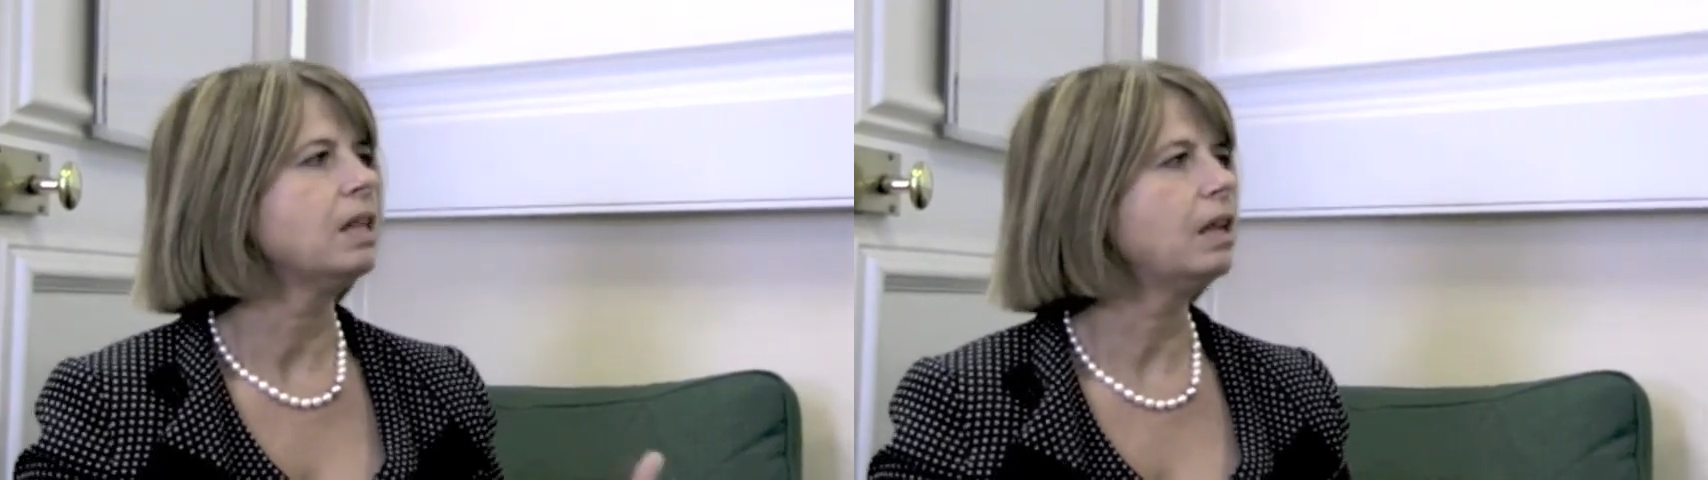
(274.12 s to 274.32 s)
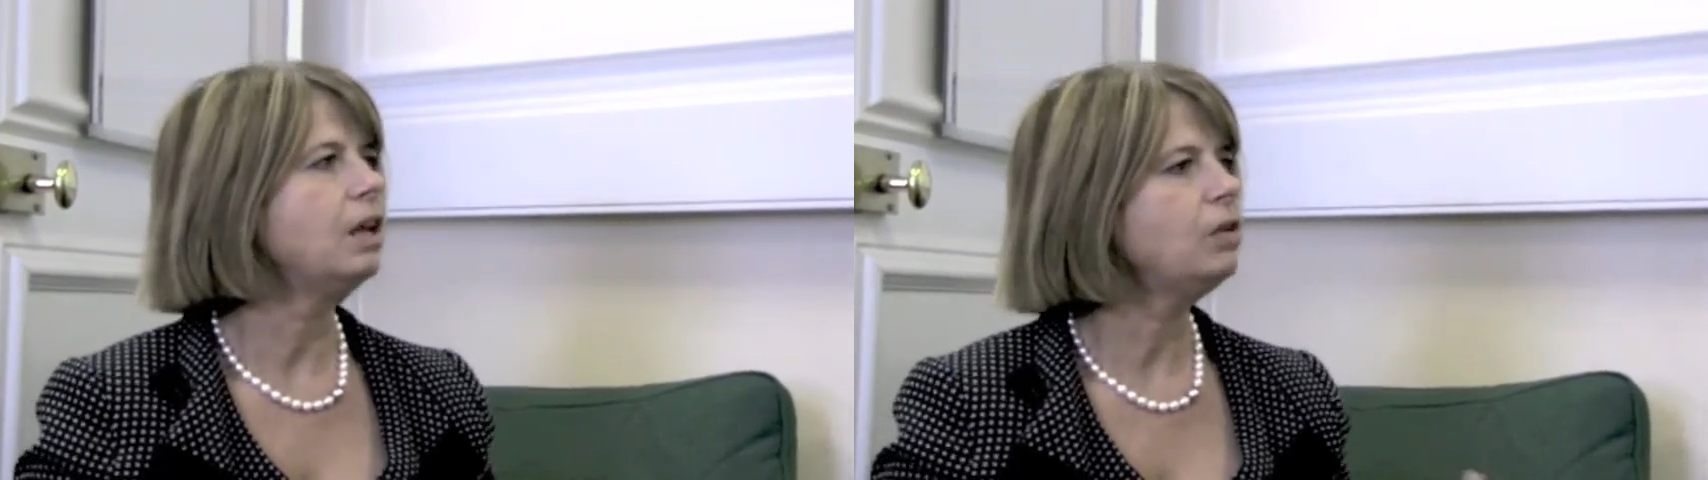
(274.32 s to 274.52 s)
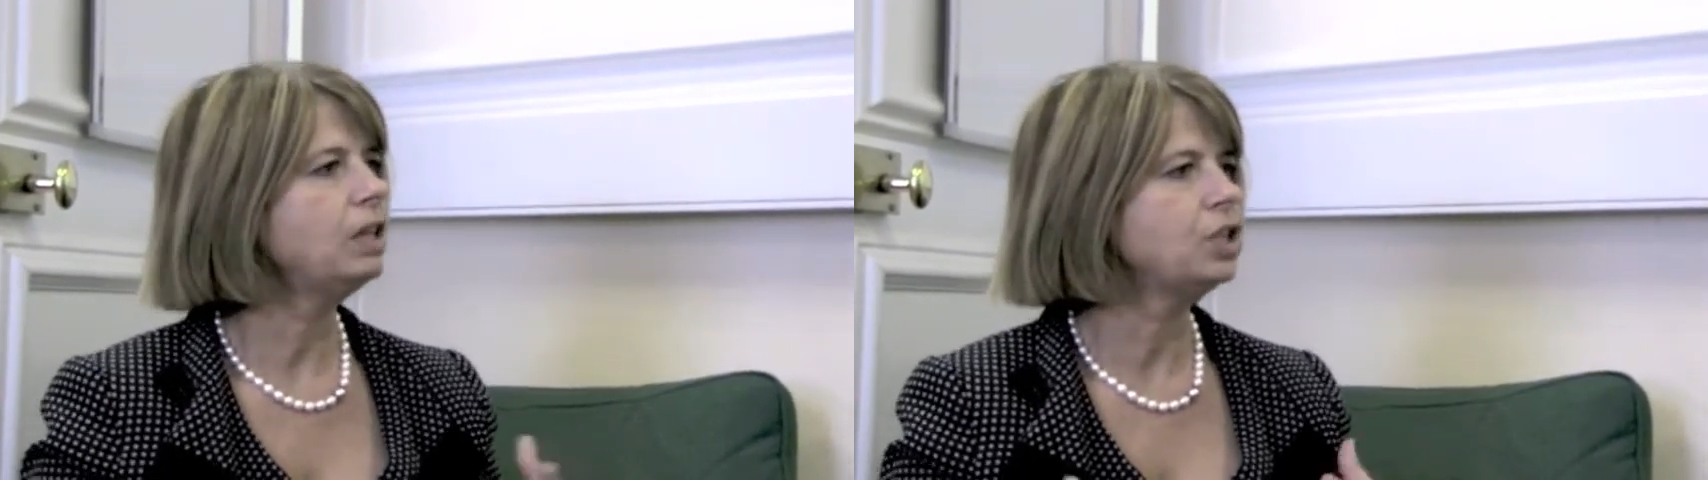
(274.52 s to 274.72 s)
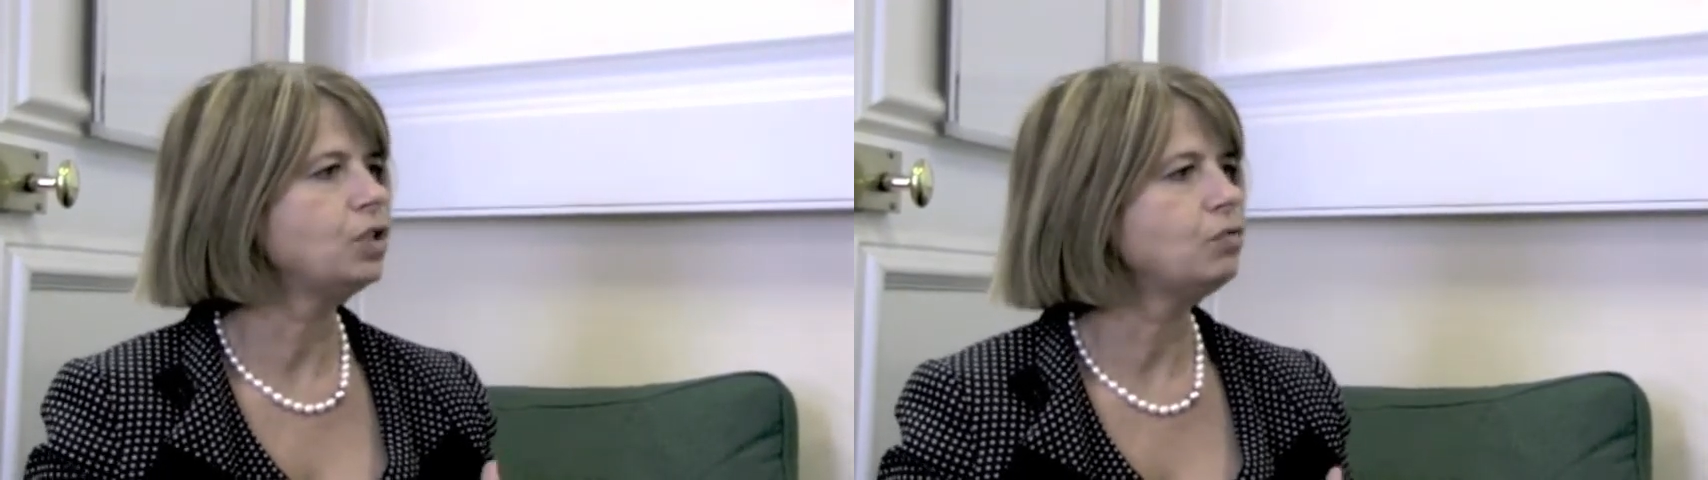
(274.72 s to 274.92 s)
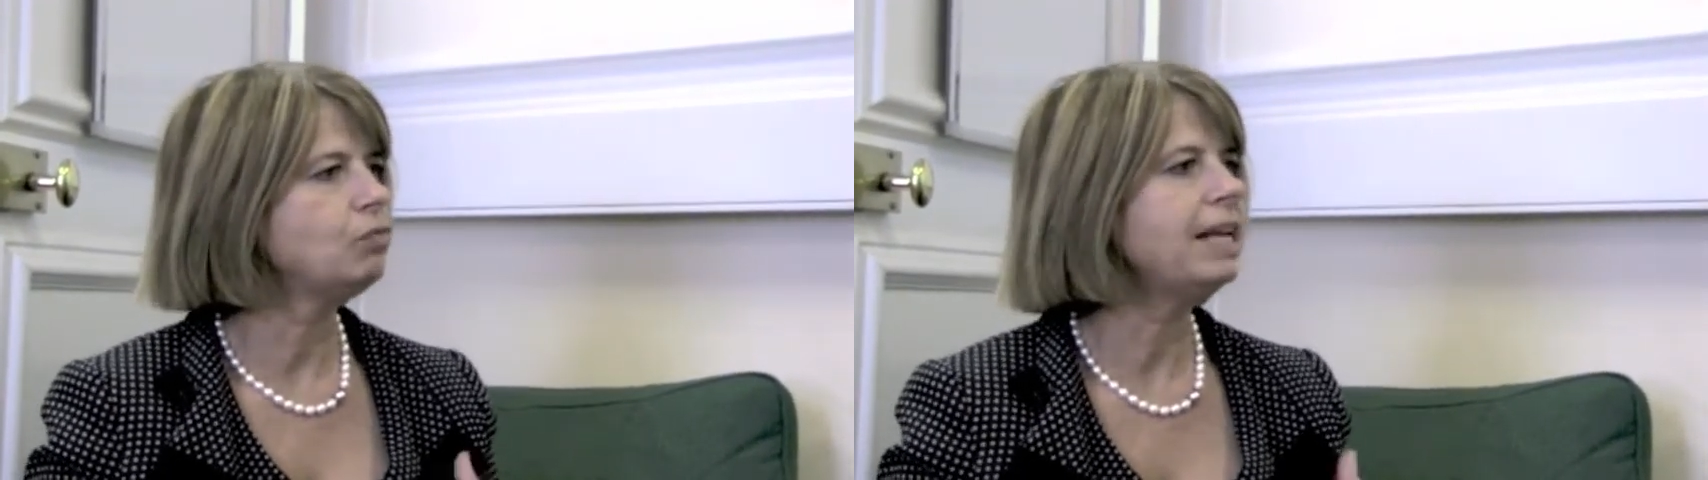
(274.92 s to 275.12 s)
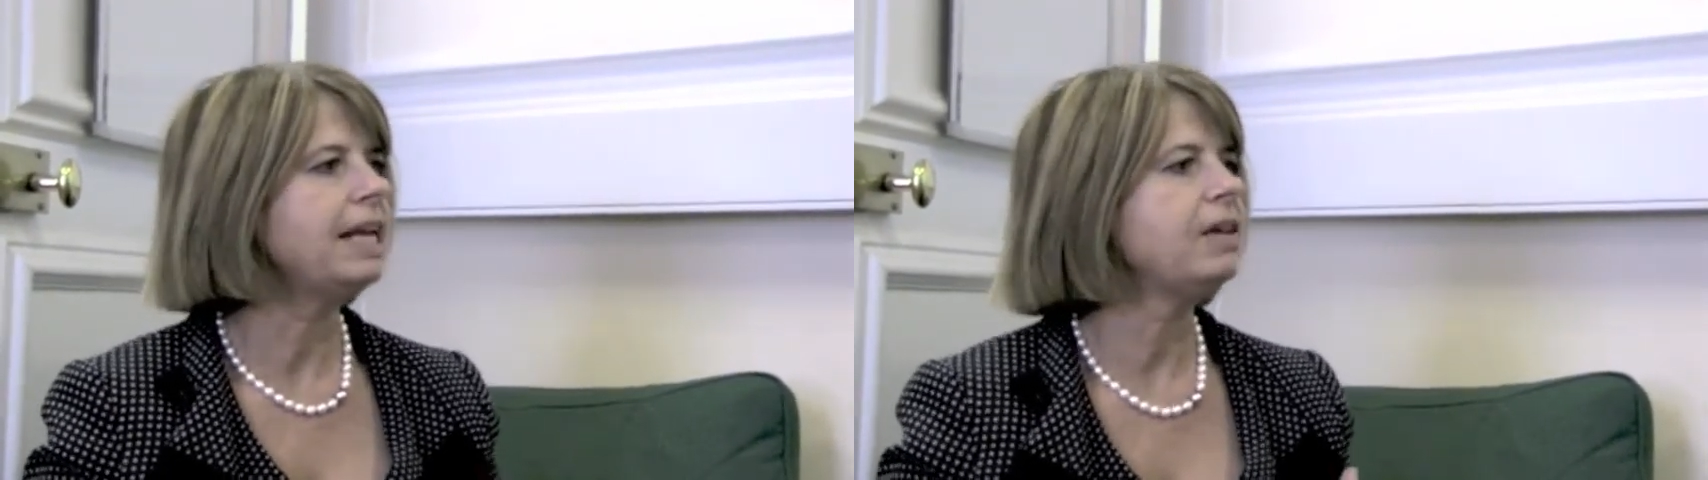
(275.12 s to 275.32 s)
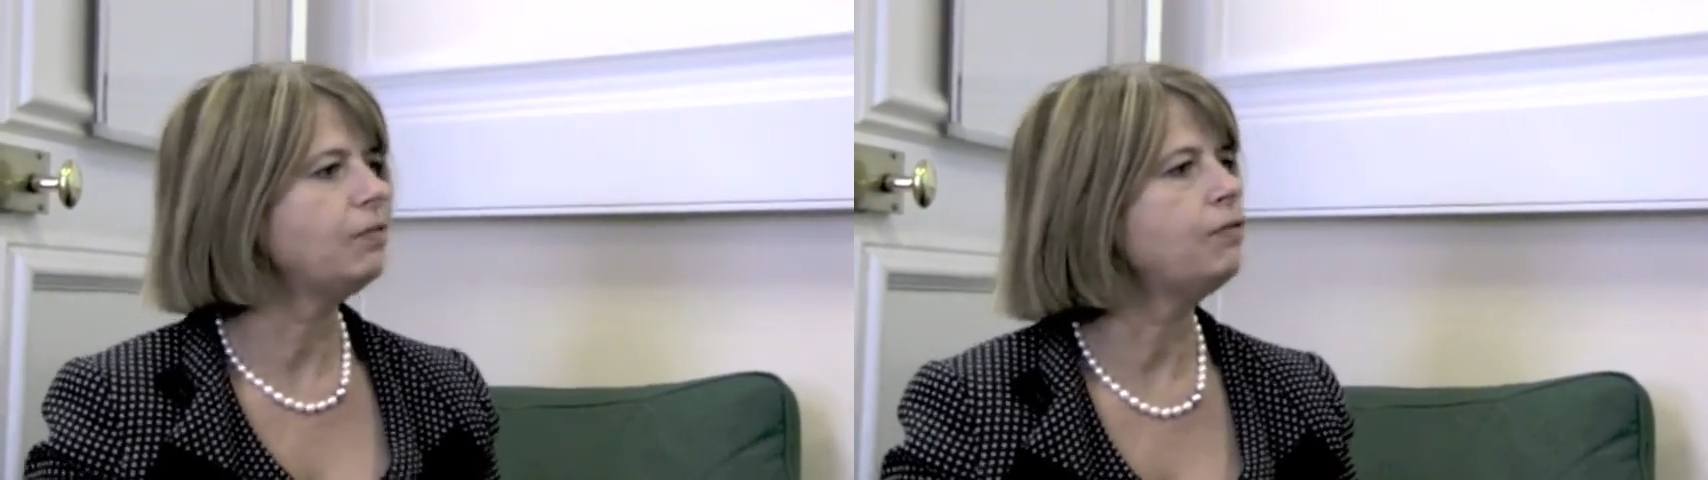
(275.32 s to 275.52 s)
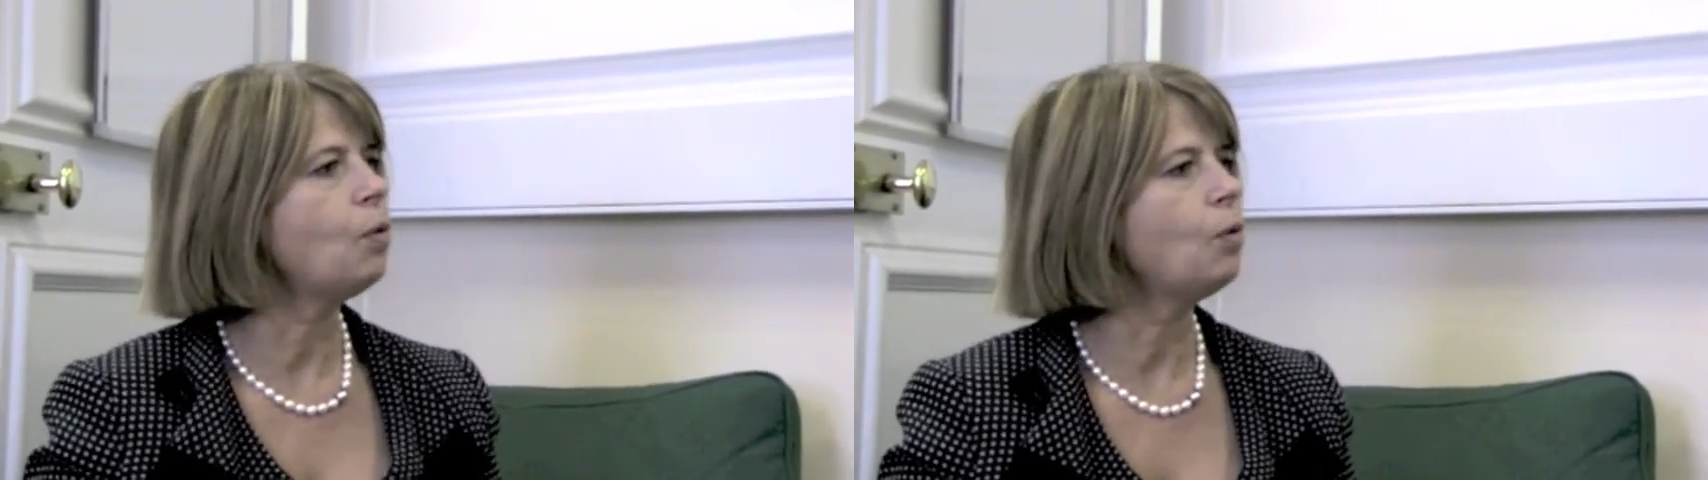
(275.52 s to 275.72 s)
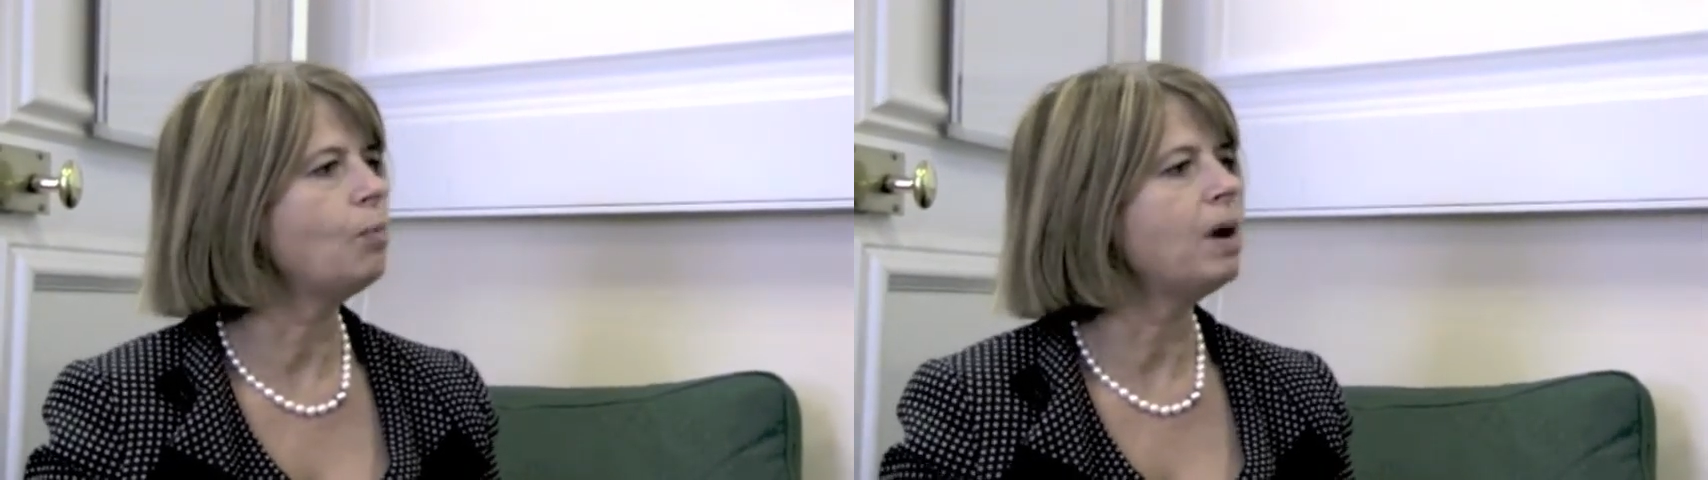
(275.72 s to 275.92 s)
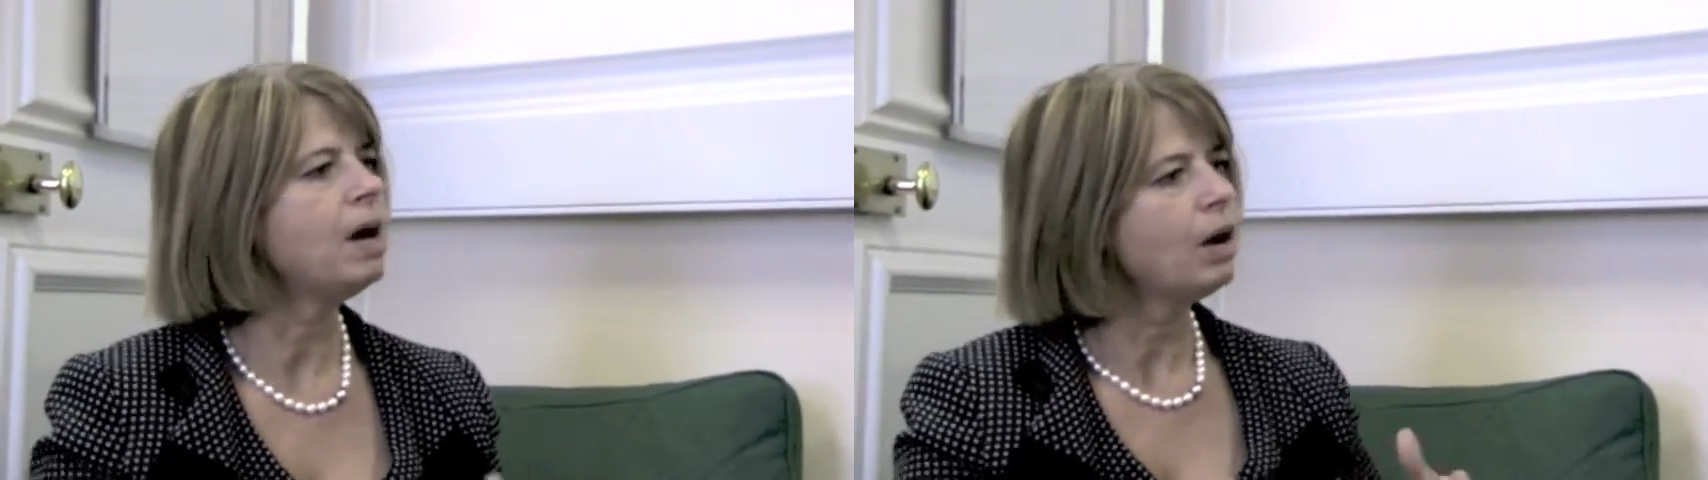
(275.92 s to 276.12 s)
the local issues really
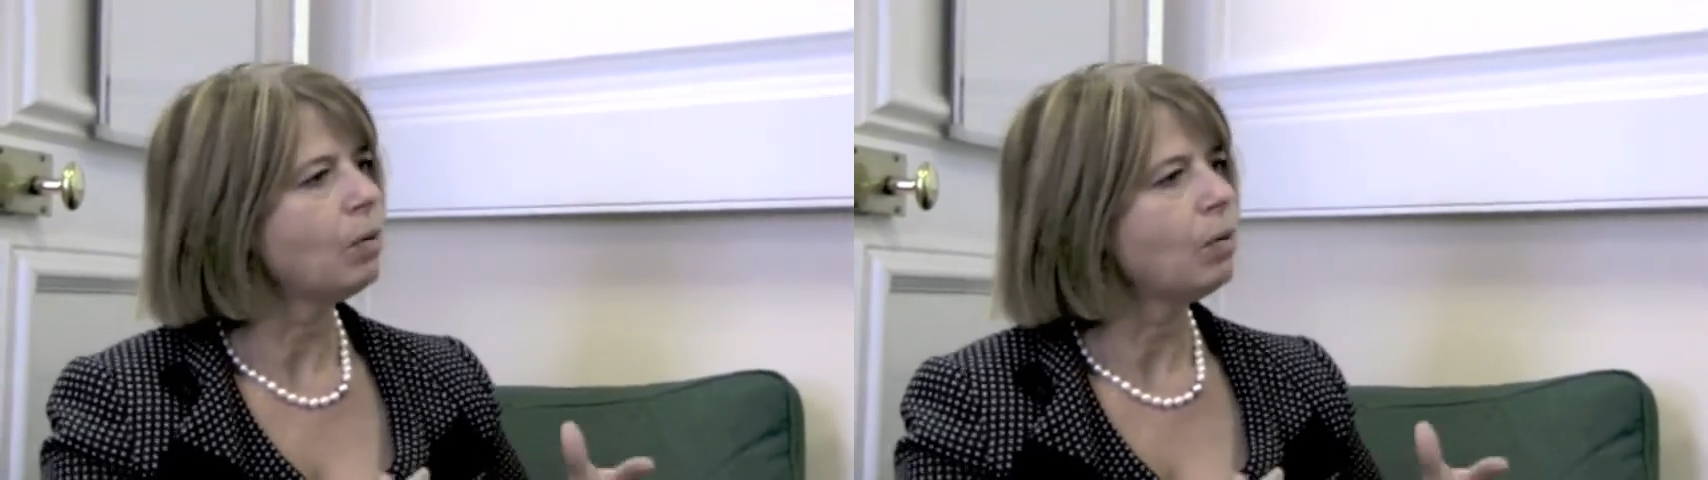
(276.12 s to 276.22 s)
inform